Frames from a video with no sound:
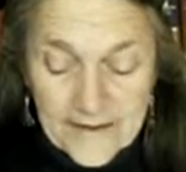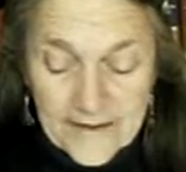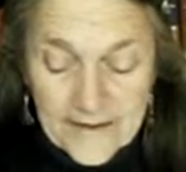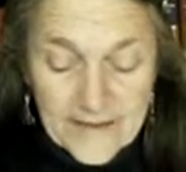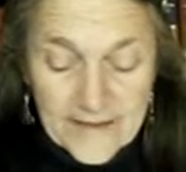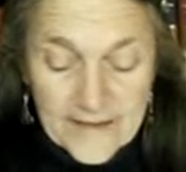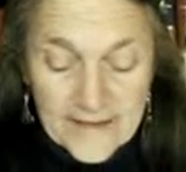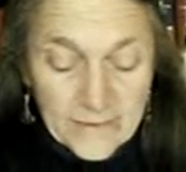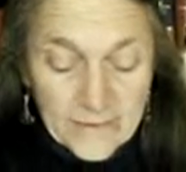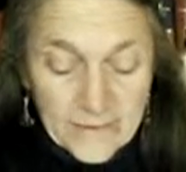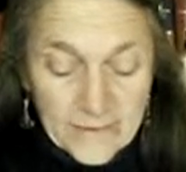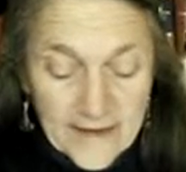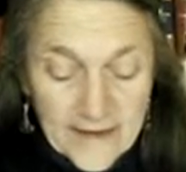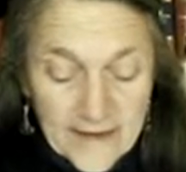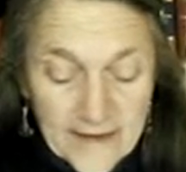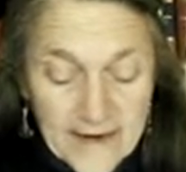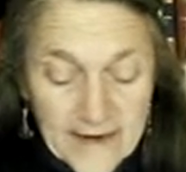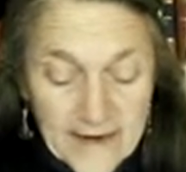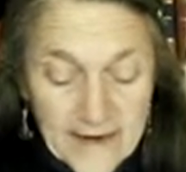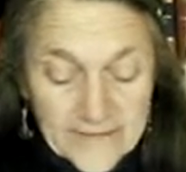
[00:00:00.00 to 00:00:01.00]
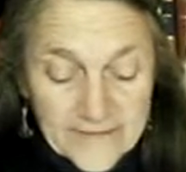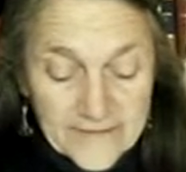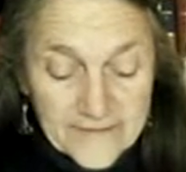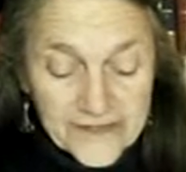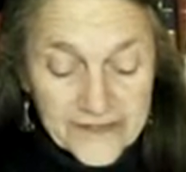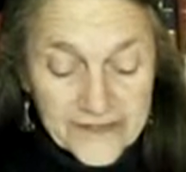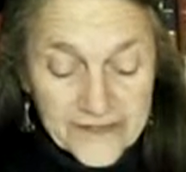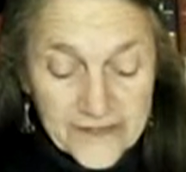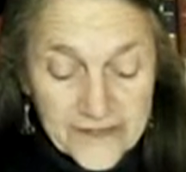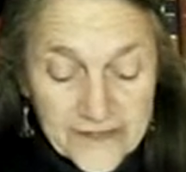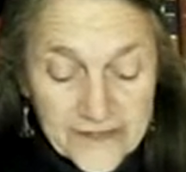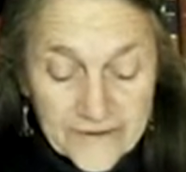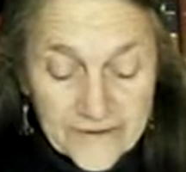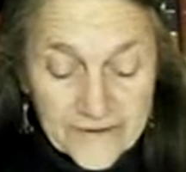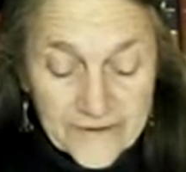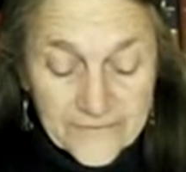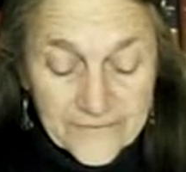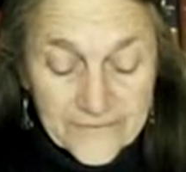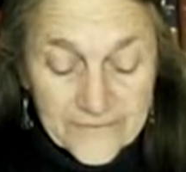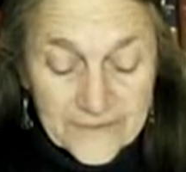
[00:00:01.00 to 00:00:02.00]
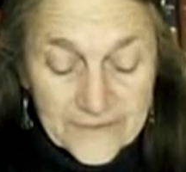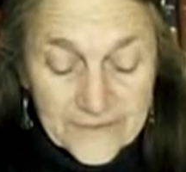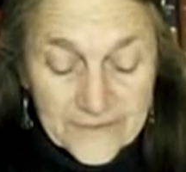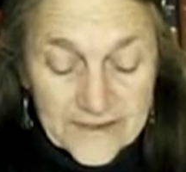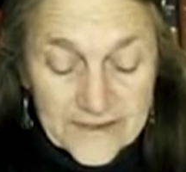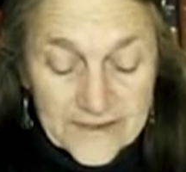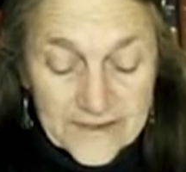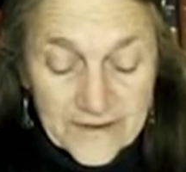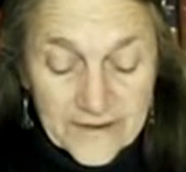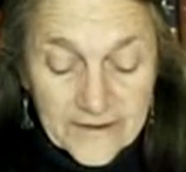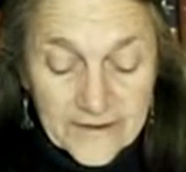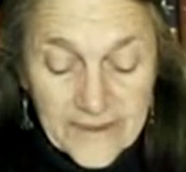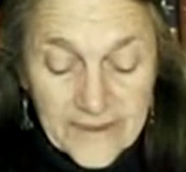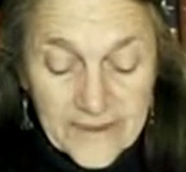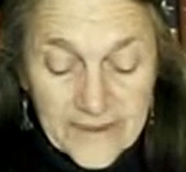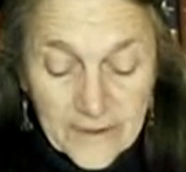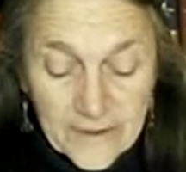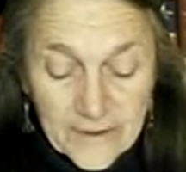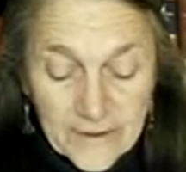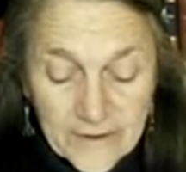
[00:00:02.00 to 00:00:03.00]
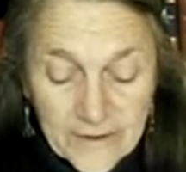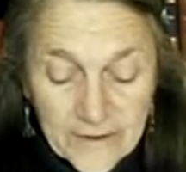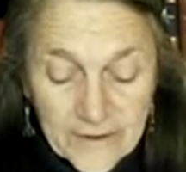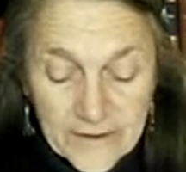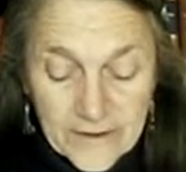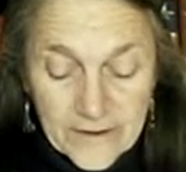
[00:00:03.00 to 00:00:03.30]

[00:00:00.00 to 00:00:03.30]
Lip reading: they will not have to share the fruits of their labor.